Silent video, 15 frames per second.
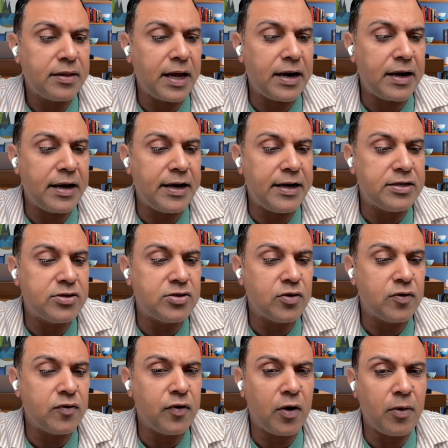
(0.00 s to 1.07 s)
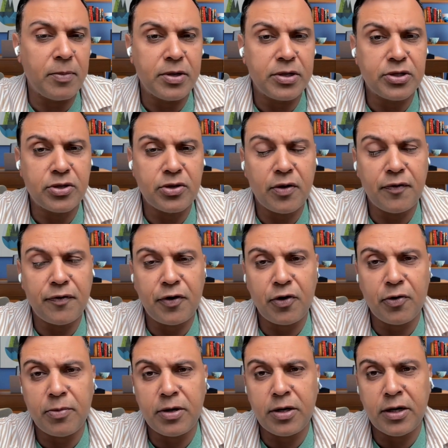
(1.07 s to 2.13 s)
that leads to formation of
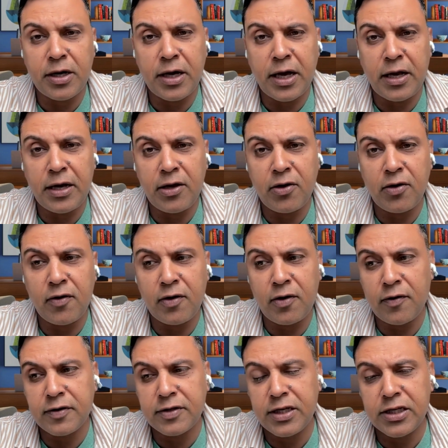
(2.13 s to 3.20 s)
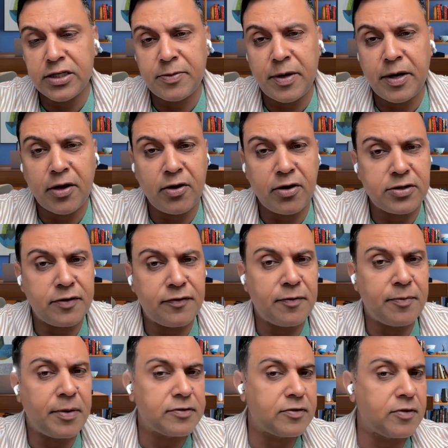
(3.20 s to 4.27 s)
tumor and obviously spread across
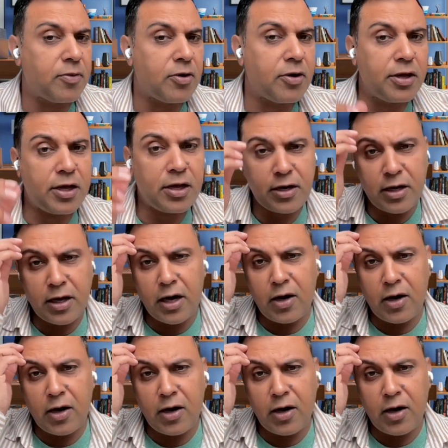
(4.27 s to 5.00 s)
different parts of the body, and